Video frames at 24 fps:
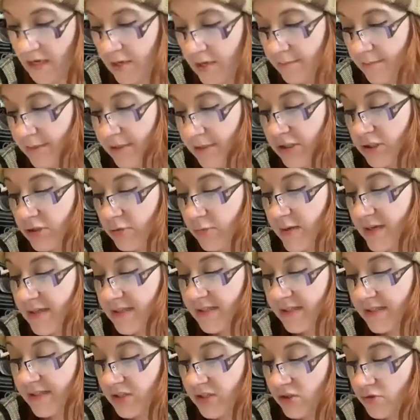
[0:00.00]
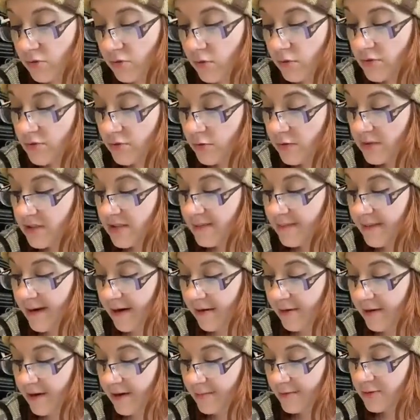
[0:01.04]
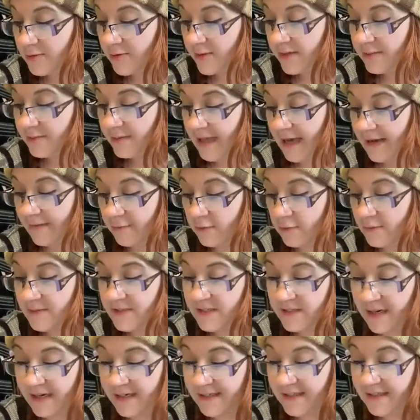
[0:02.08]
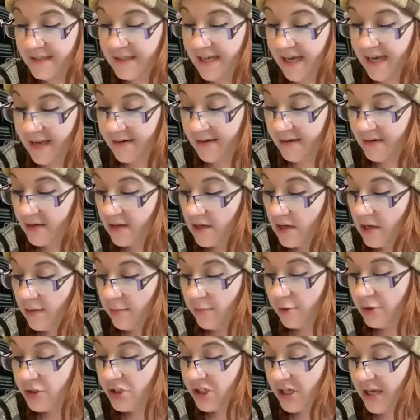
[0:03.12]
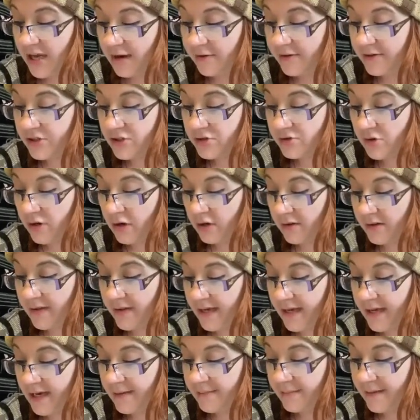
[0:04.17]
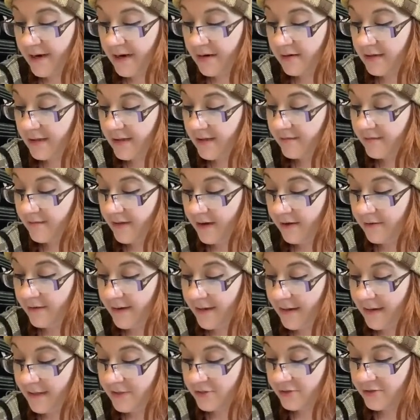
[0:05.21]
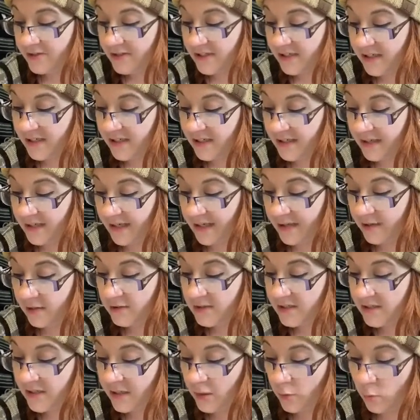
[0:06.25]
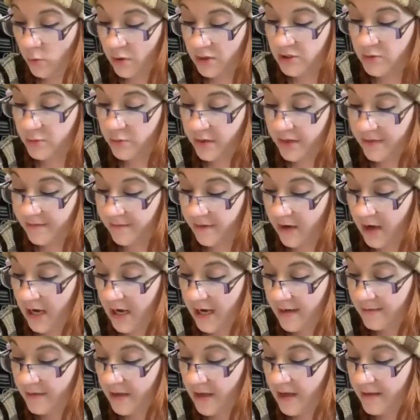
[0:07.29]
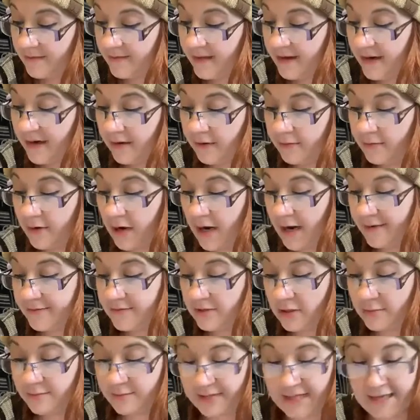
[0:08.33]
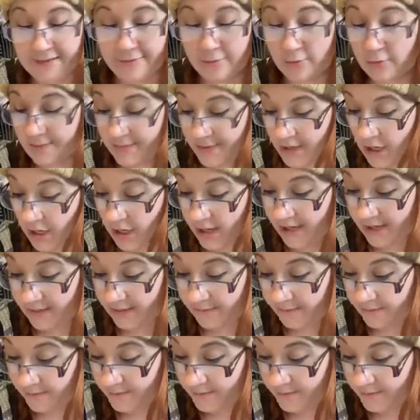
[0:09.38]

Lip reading: Mr. Weasley strolled towards the barrier between platforms 9 and 10, pushing Harry's trolley and apparently very interested in the inner-city 125 that had arrived on platform 9.